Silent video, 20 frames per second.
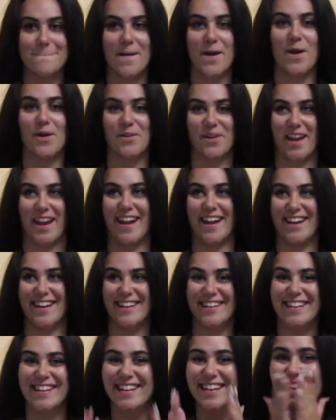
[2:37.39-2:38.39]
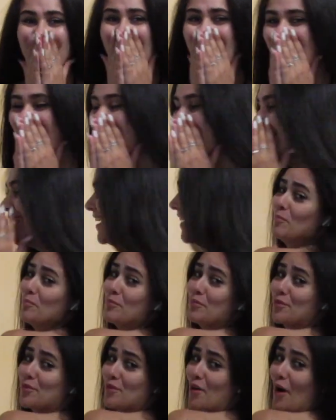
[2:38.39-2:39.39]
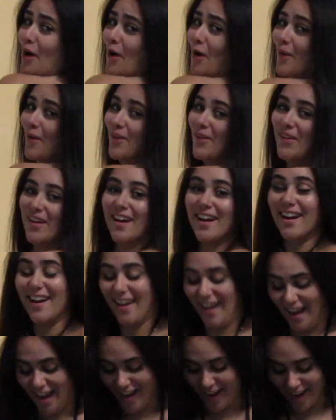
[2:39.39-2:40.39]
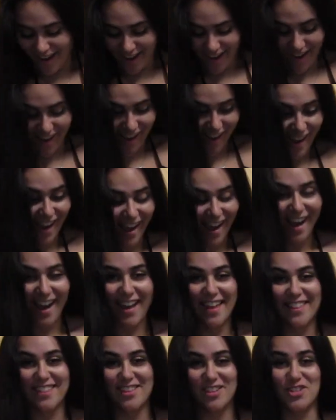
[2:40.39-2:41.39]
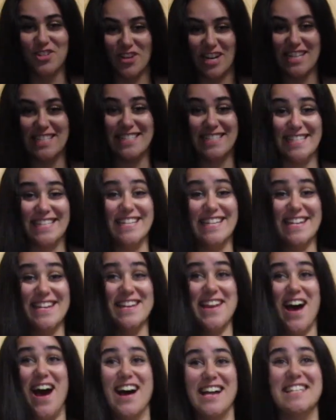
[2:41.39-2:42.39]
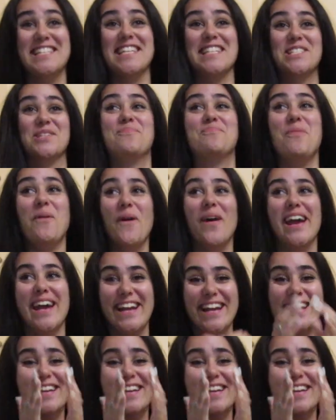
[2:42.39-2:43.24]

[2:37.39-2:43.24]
Okay. Bro, the dress did not disappoint.